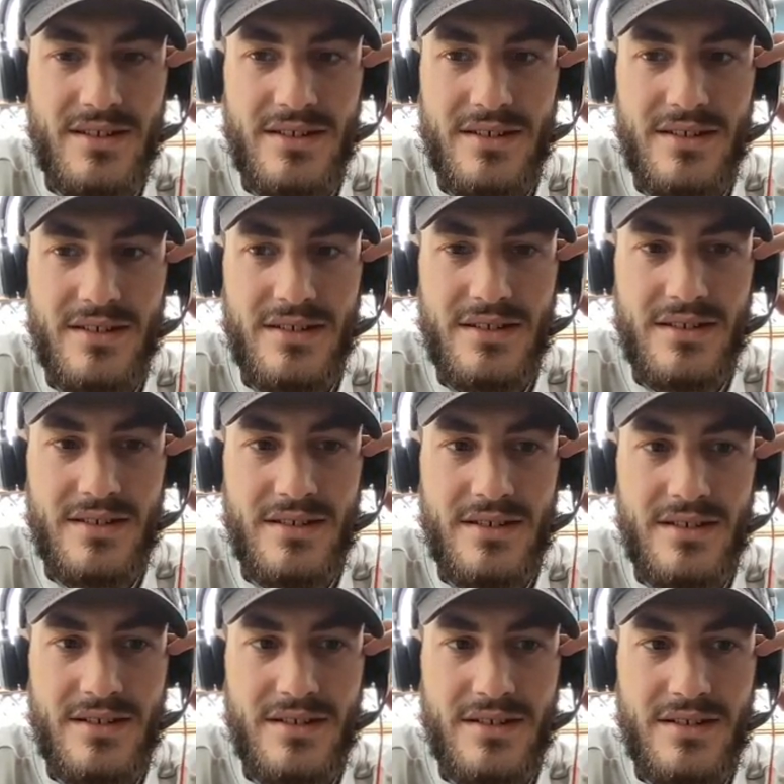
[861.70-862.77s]

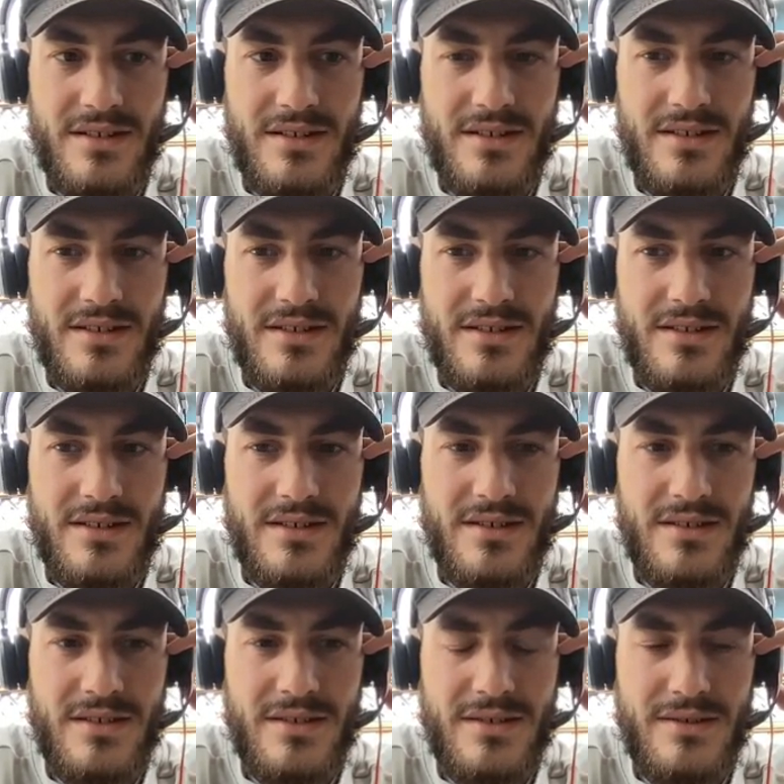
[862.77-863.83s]

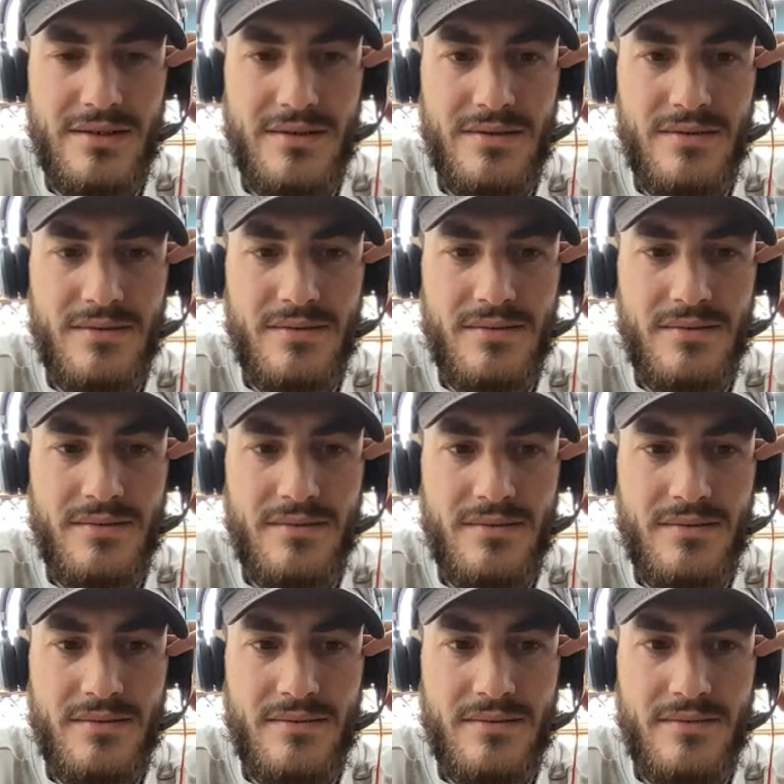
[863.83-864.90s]

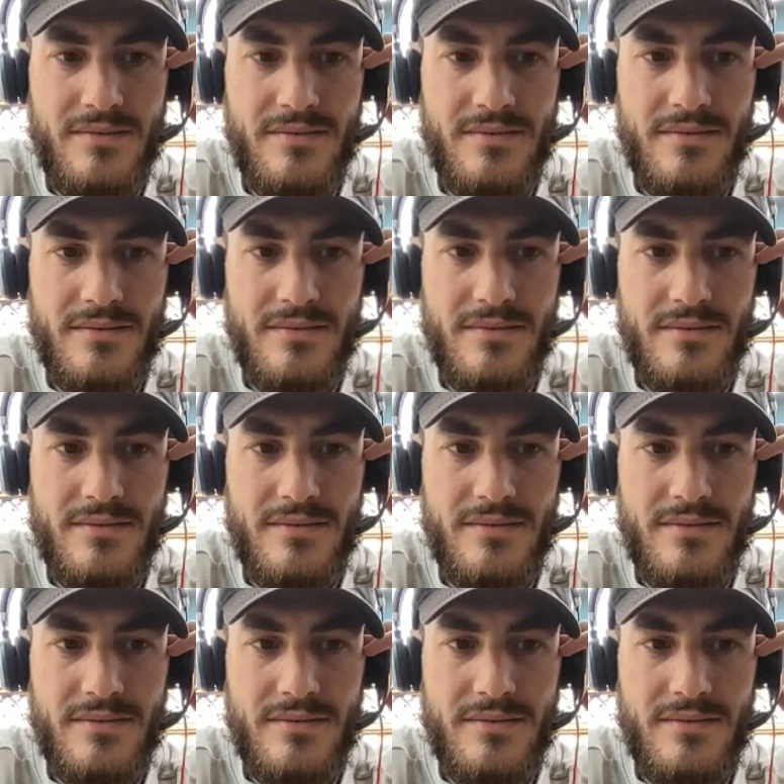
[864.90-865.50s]
No words are spoken by the person on screen.